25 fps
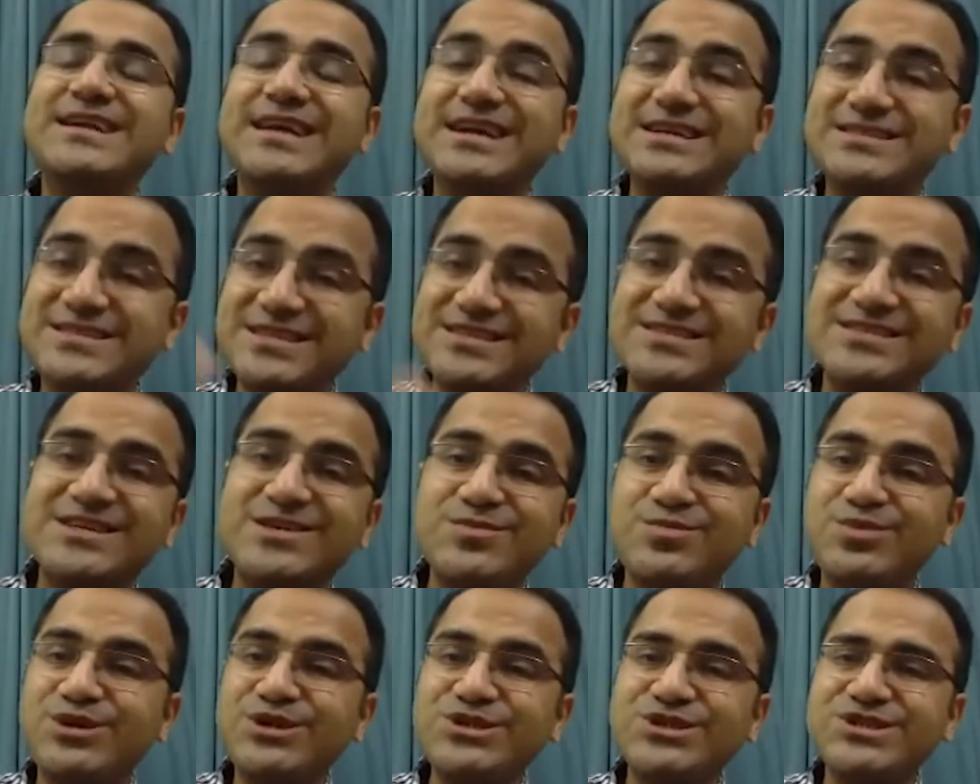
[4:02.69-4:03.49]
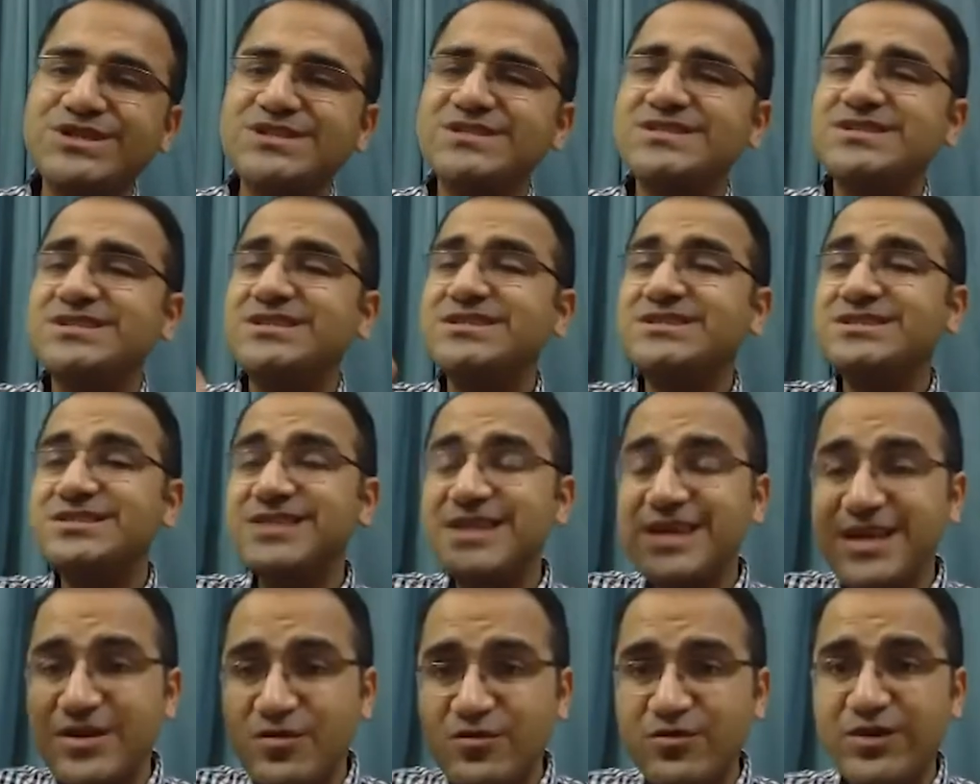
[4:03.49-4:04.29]
exacerbations it's the
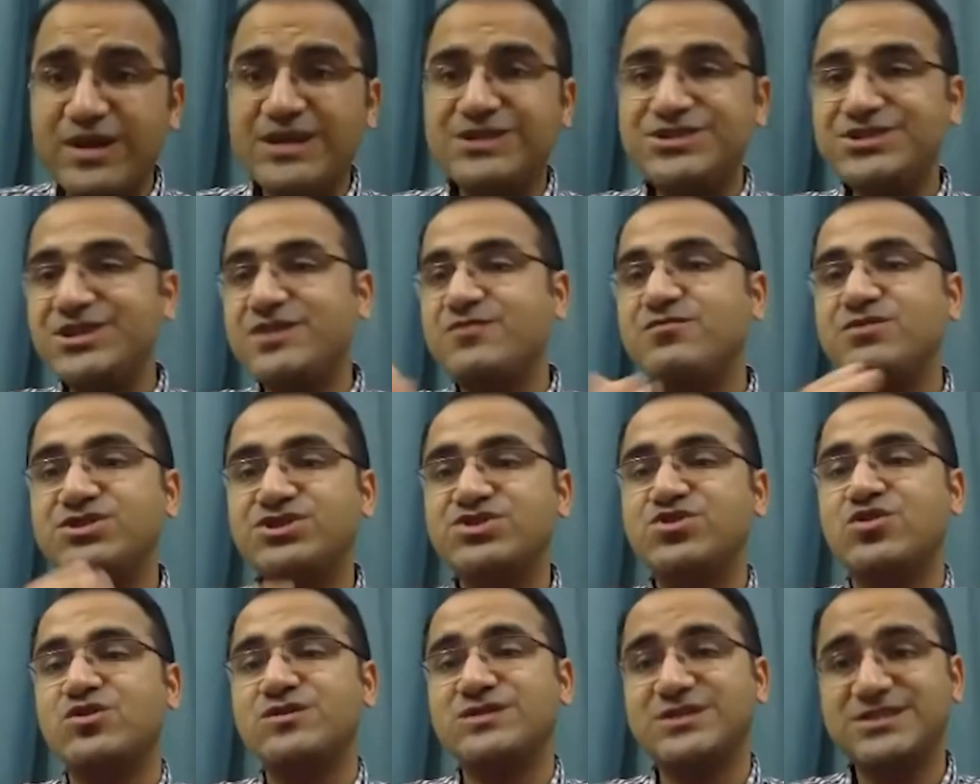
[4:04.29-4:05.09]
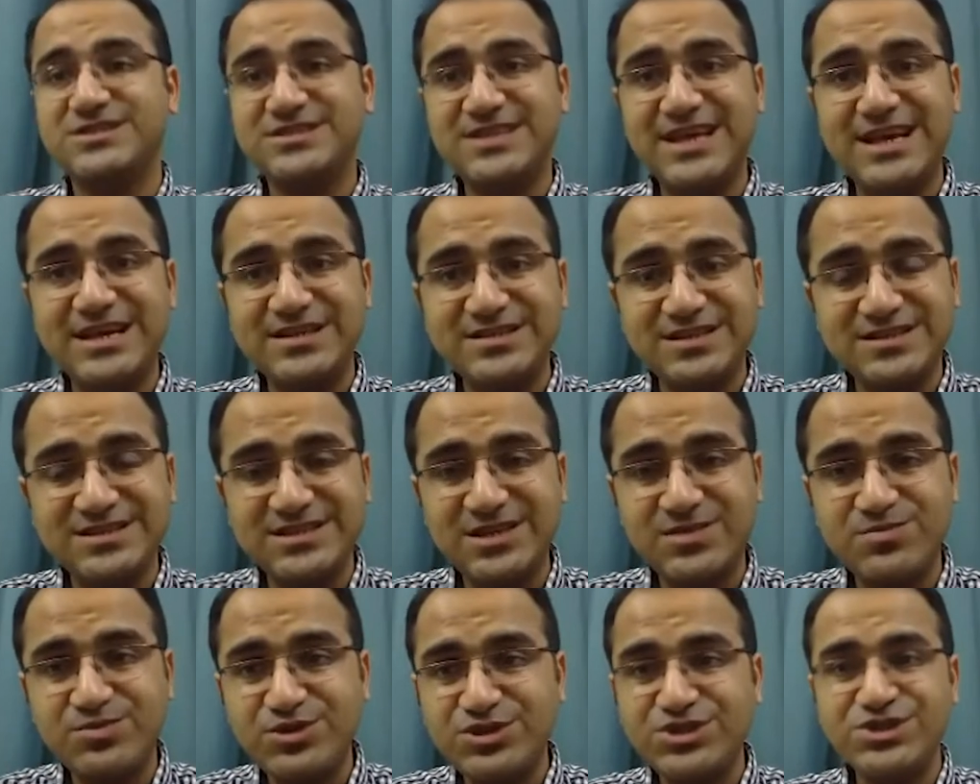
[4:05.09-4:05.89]
infection which causes the
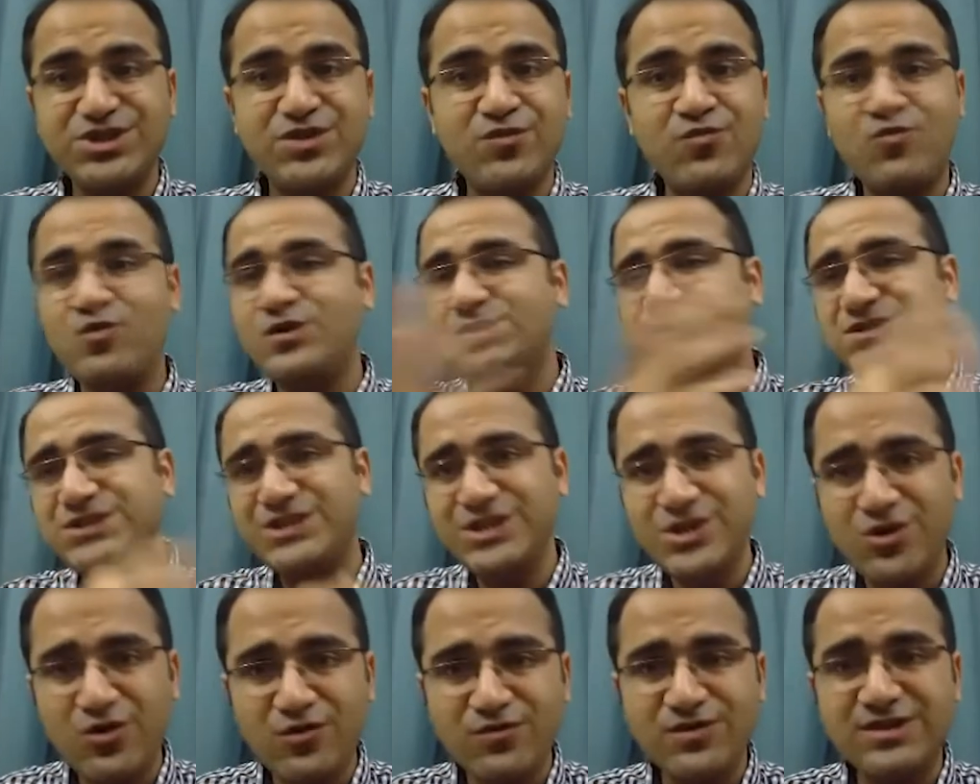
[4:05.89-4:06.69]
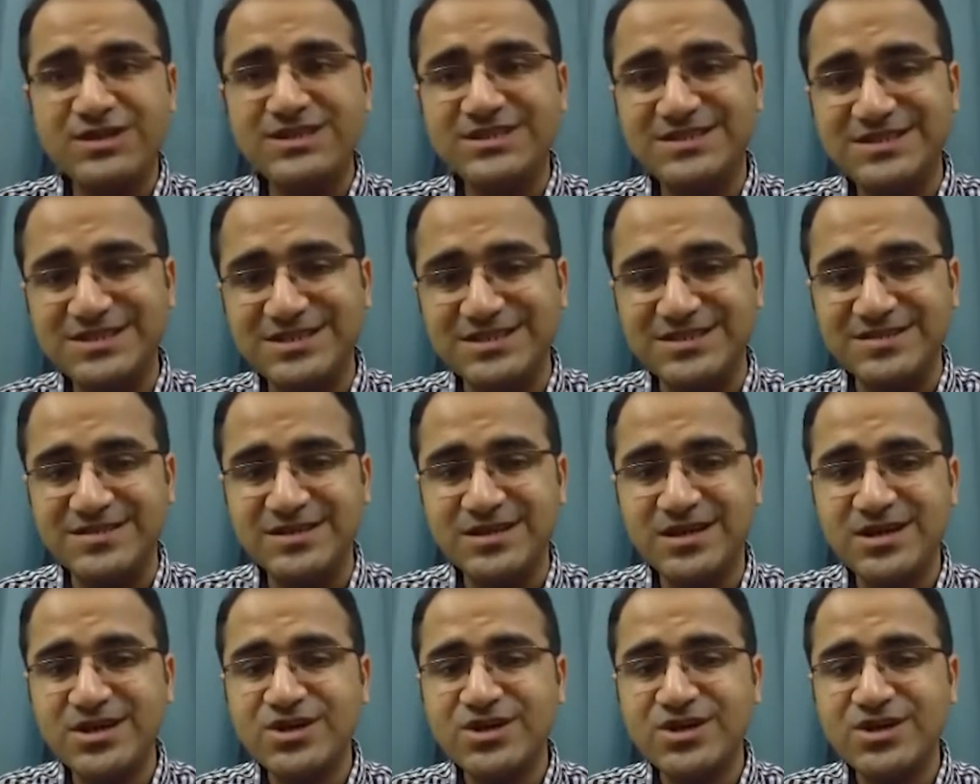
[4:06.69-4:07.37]
exacerbation worsening of the disease